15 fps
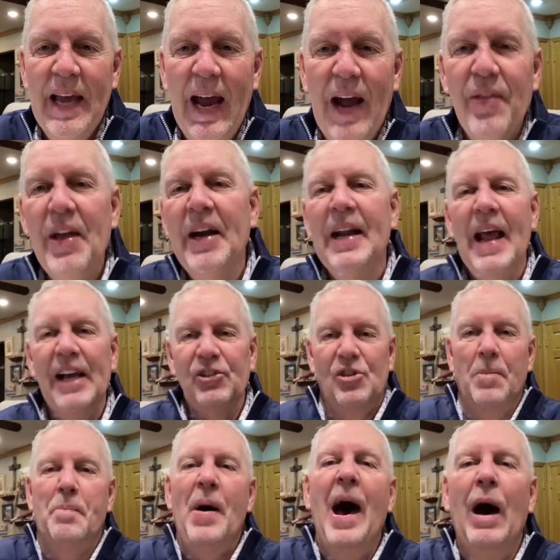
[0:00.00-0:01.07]
And then it has
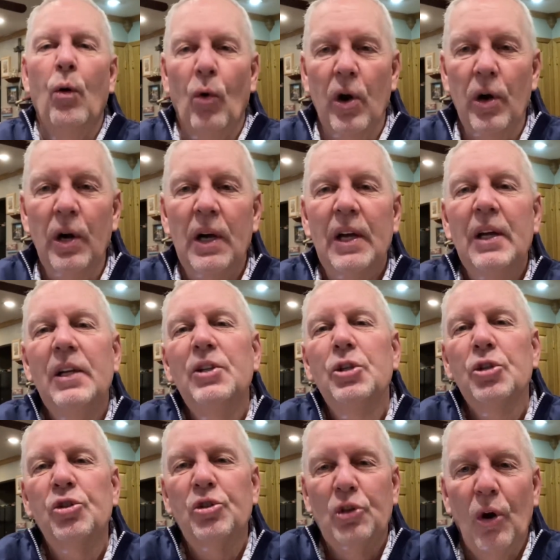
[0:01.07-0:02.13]
the power
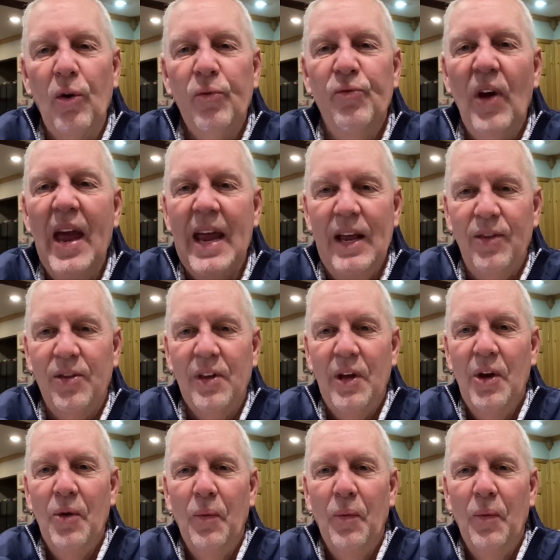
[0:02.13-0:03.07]
to stir faith.